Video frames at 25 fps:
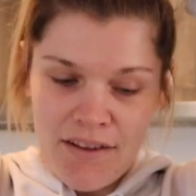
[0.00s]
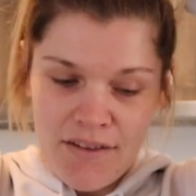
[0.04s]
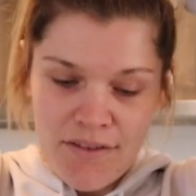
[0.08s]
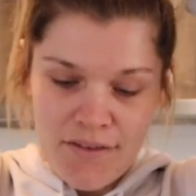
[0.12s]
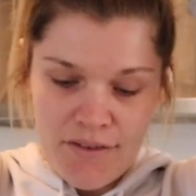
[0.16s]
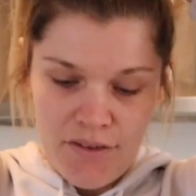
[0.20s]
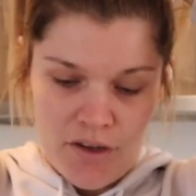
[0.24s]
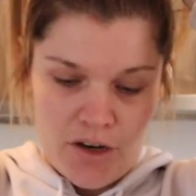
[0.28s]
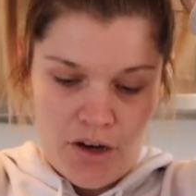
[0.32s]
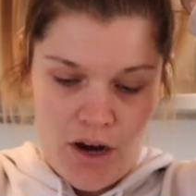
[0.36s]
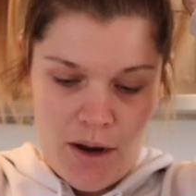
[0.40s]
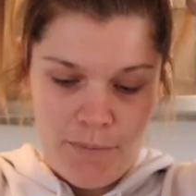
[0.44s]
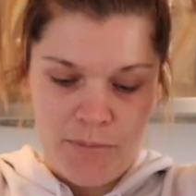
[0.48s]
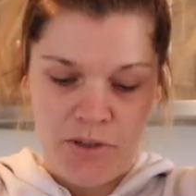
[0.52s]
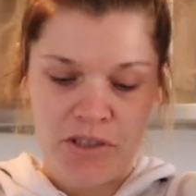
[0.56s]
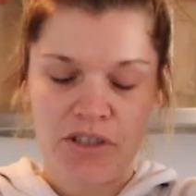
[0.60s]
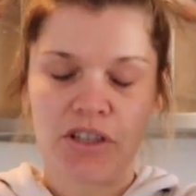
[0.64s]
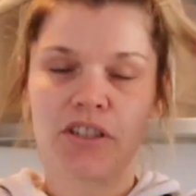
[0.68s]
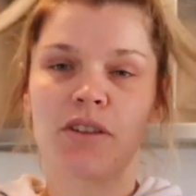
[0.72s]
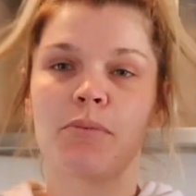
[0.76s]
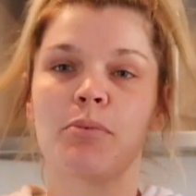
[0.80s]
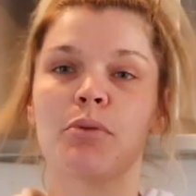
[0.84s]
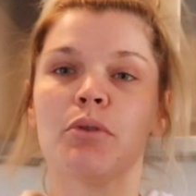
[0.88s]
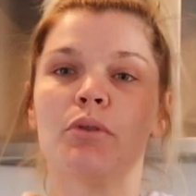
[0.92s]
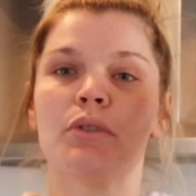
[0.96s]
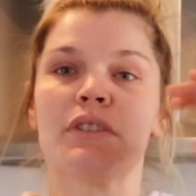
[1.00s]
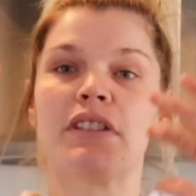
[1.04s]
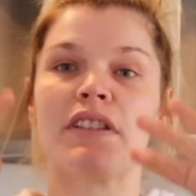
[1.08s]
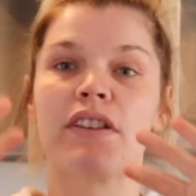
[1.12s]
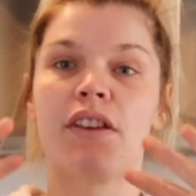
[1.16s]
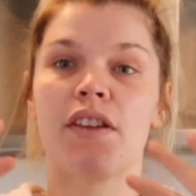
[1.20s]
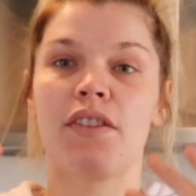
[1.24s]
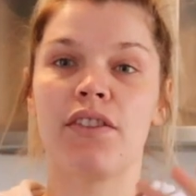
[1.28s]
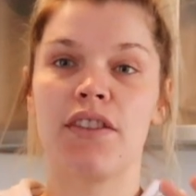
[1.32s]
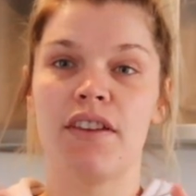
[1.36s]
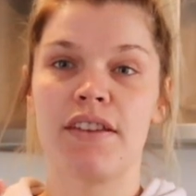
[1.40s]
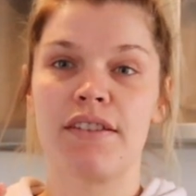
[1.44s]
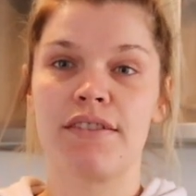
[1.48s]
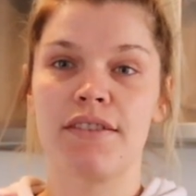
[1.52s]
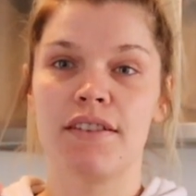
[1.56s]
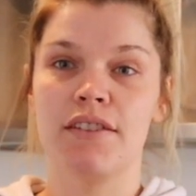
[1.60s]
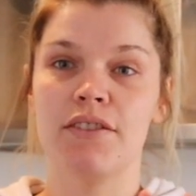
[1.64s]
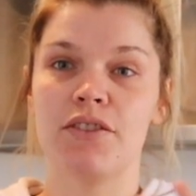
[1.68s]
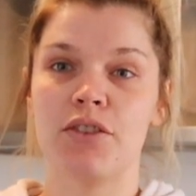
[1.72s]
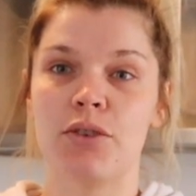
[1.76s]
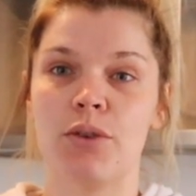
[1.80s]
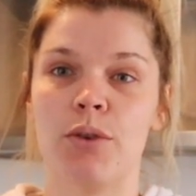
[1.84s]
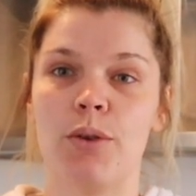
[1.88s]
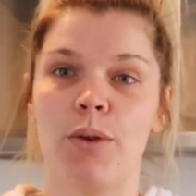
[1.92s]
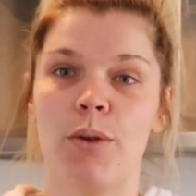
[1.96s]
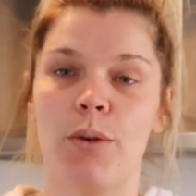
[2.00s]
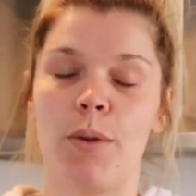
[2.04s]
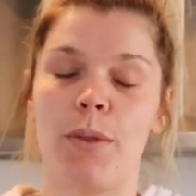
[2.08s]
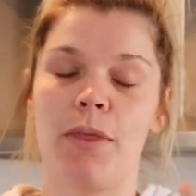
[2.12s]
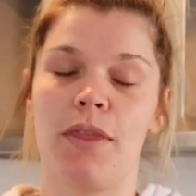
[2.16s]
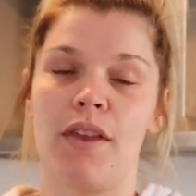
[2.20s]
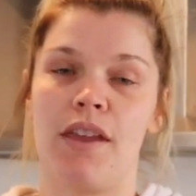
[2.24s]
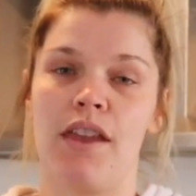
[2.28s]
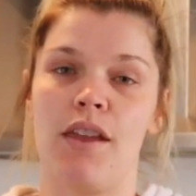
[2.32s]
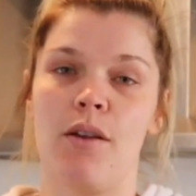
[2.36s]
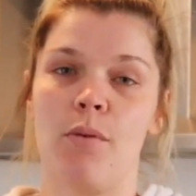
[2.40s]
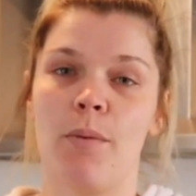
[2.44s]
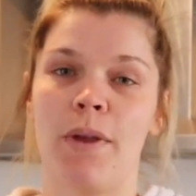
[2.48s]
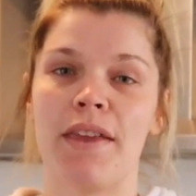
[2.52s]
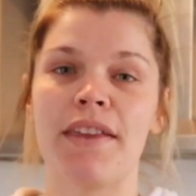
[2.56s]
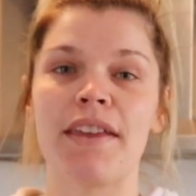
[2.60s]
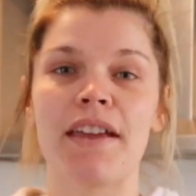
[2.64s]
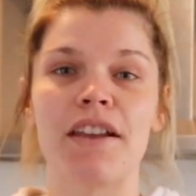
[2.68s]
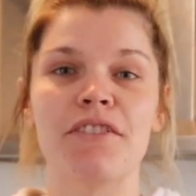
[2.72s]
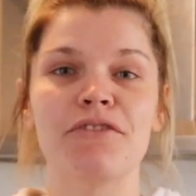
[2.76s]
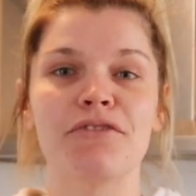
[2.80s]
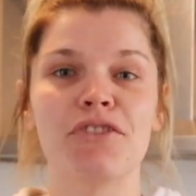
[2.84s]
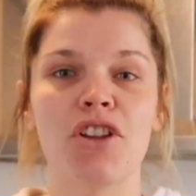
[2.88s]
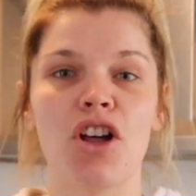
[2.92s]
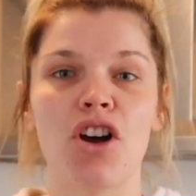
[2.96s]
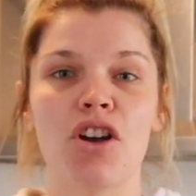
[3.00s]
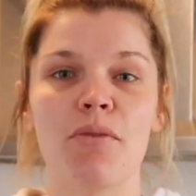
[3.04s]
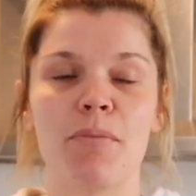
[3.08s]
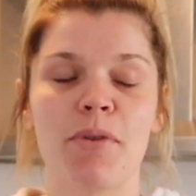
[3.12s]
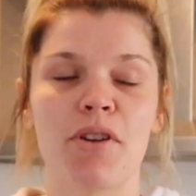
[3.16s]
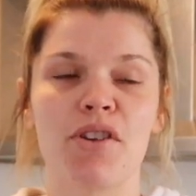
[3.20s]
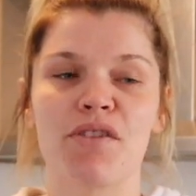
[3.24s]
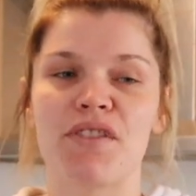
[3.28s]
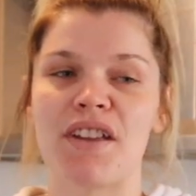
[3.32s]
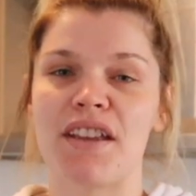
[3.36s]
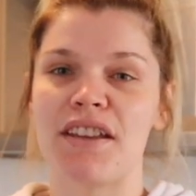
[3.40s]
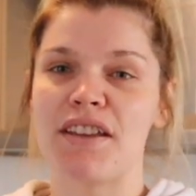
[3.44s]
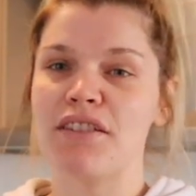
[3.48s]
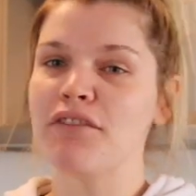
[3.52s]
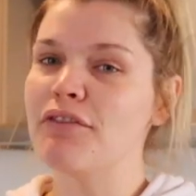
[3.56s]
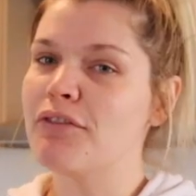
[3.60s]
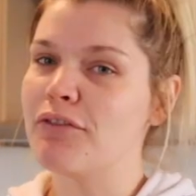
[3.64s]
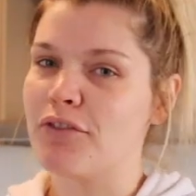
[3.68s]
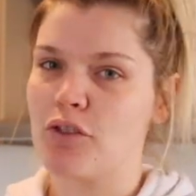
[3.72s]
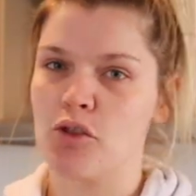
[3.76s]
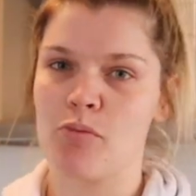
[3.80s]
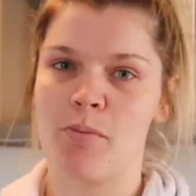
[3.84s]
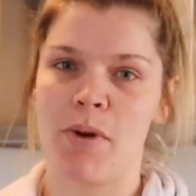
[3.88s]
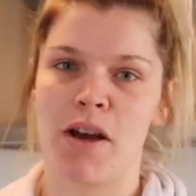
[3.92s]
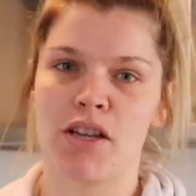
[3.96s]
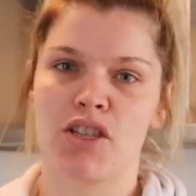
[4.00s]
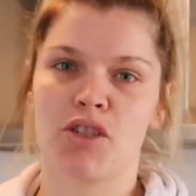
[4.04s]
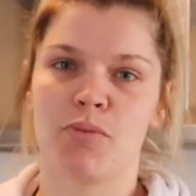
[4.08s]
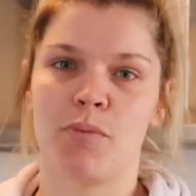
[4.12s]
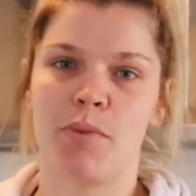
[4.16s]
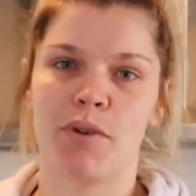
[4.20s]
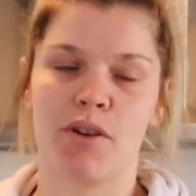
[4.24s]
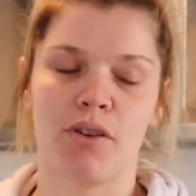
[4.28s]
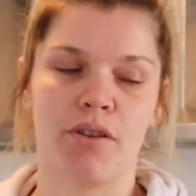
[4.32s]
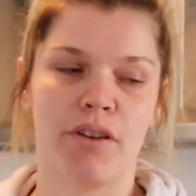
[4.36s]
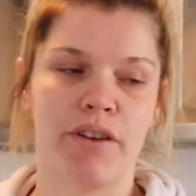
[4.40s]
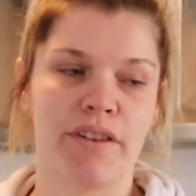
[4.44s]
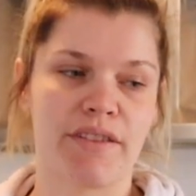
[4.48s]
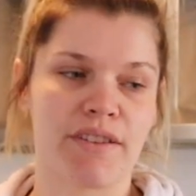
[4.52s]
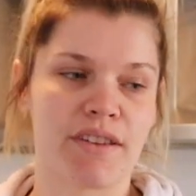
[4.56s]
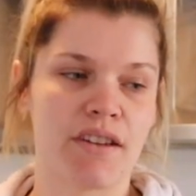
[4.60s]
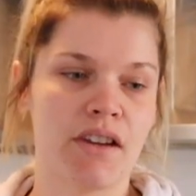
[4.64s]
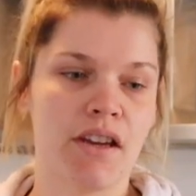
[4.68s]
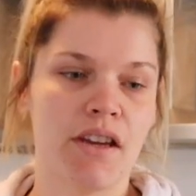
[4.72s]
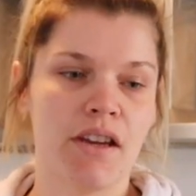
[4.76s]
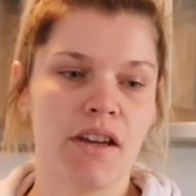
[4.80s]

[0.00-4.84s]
so I'm just going to put this into the weekend vlog because I didn't film much because